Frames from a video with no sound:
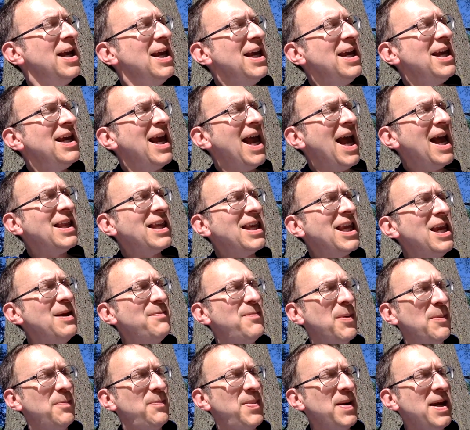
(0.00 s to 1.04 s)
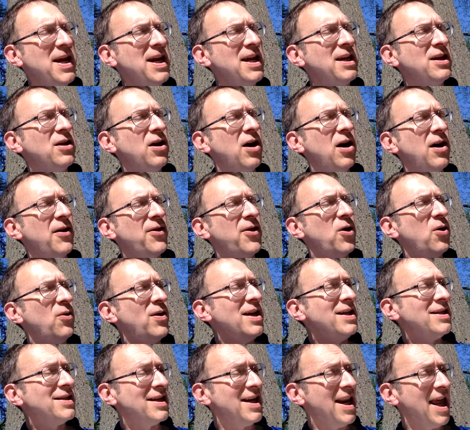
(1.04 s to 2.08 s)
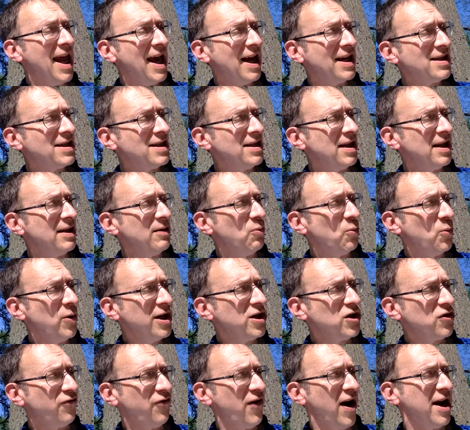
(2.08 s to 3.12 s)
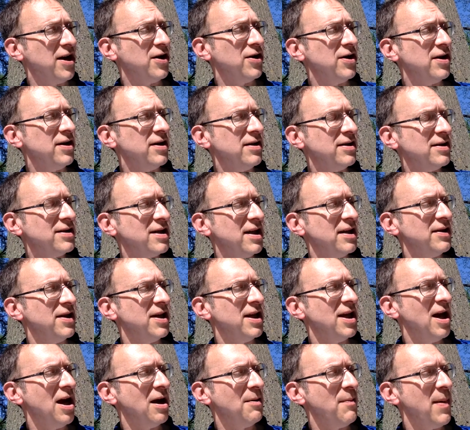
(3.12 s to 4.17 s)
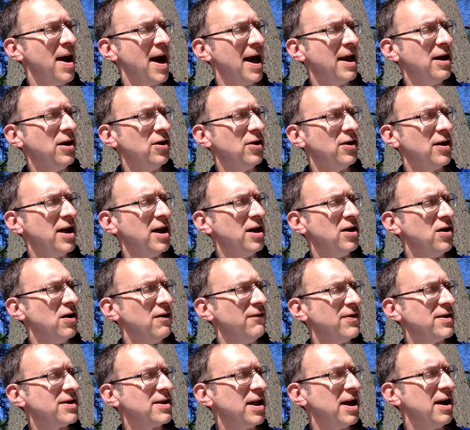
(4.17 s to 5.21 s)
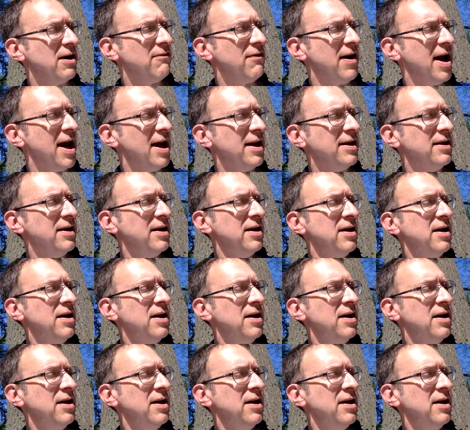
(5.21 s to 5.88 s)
He can't keep a beat, although he's an excellent witch finder, said the young man, looking nervously around.